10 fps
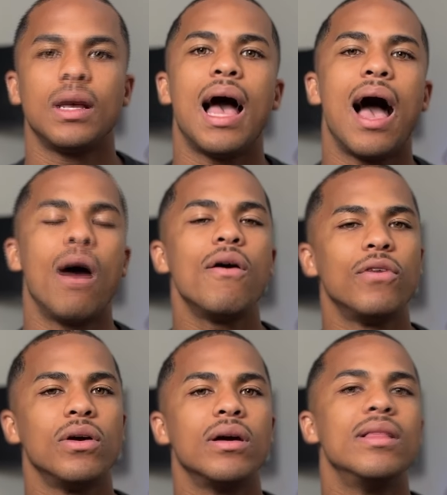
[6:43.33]

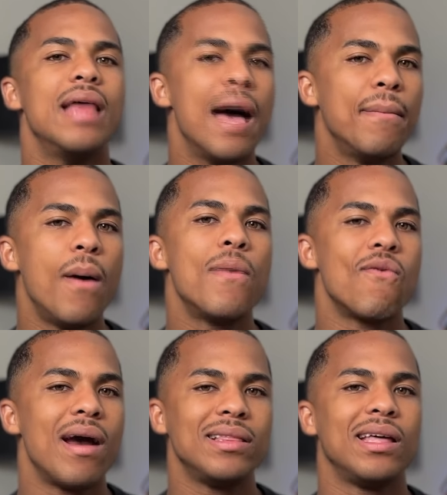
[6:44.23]
However, that moment
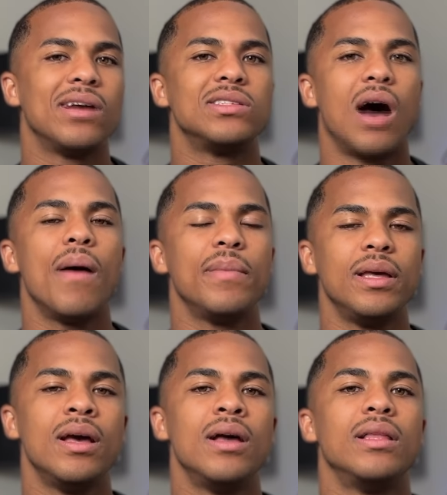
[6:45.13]
right there taught me
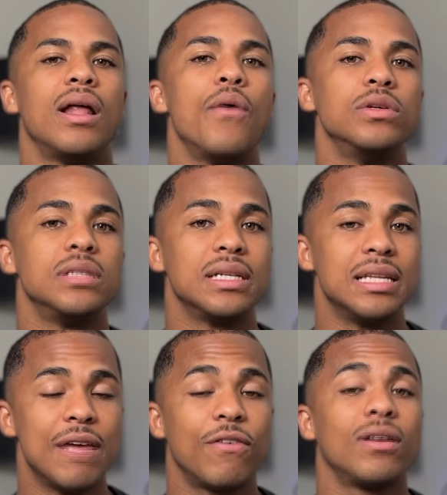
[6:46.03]
that I was
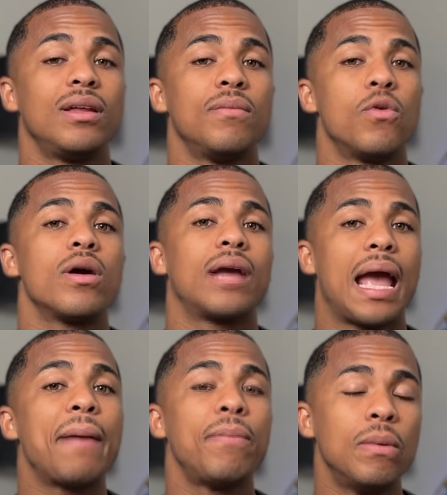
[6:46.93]
significantly more
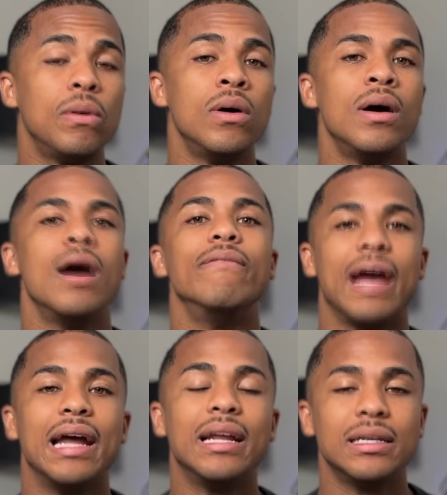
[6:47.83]
capable of
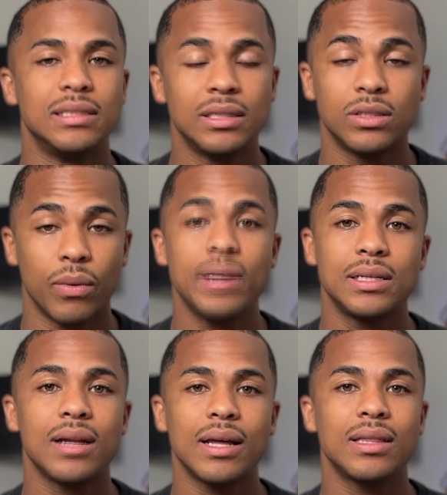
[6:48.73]
handling a
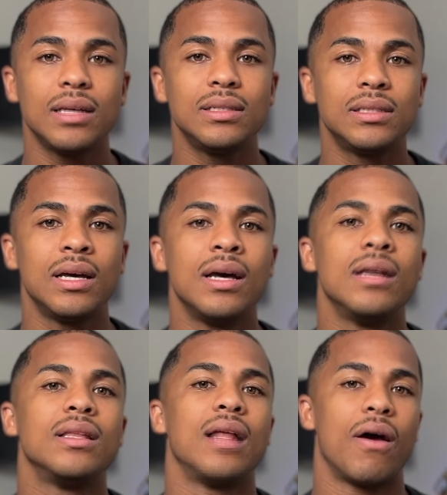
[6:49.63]
situation like this
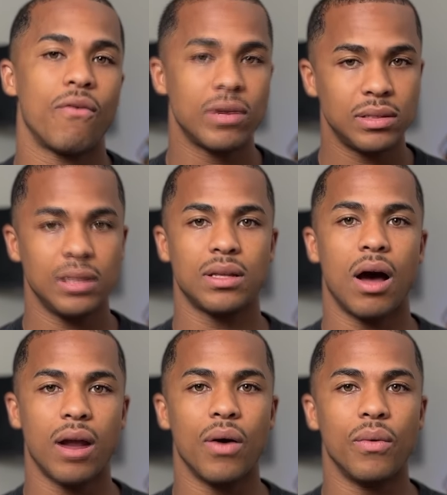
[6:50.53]
than I originally thought I